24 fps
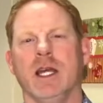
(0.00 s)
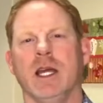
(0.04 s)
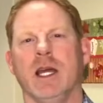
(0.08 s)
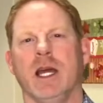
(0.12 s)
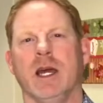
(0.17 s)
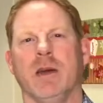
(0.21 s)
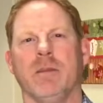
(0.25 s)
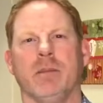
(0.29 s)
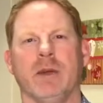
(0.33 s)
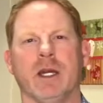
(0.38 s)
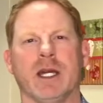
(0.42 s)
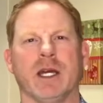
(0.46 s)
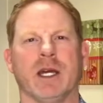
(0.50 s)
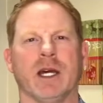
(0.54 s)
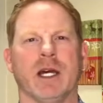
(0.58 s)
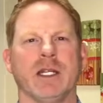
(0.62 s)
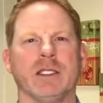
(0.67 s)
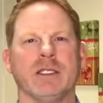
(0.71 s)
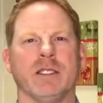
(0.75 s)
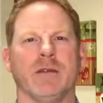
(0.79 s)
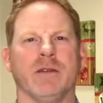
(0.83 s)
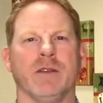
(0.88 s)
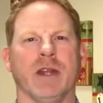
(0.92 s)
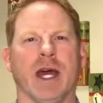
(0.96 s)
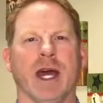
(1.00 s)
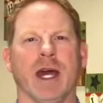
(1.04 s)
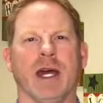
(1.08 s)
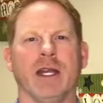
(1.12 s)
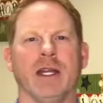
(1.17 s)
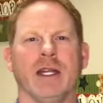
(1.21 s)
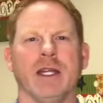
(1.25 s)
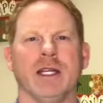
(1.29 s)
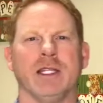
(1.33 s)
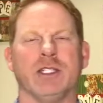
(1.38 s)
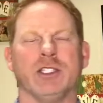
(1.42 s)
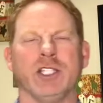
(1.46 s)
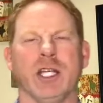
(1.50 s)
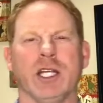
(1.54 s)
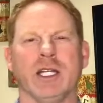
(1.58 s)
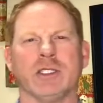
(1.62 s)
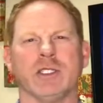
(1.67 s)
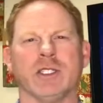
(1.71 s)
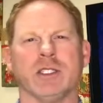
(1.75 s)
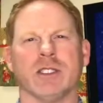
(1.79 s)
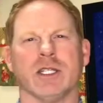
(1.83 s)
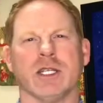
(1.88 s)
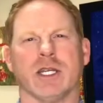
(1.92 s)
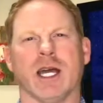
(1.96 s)
And because of that, it
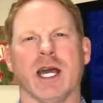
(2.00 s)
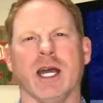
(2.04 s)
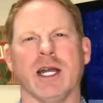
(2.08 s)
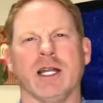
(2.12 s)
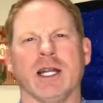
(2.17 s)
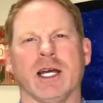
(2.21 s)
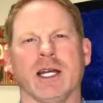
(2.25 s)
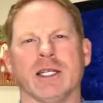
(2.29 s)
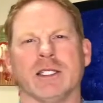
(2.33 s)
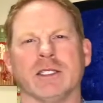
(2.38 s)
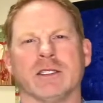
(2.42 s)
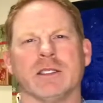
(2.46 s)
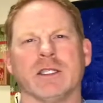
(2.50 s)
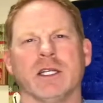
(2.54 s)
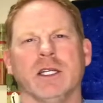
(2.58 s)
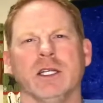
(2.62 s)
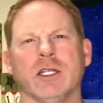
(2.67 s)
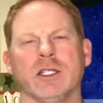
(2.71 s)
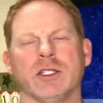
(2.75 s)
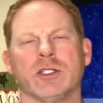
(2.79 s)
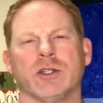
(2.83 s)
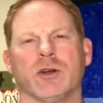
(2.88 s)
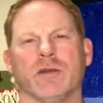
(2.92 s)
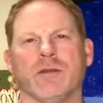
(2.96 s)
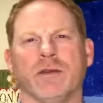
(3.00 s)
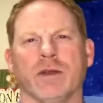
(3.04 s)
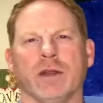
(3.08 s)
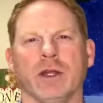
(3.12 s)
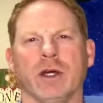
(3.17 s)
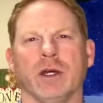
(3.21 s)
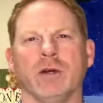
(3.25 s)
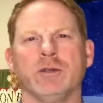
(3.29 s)
changes the guidelines. So for those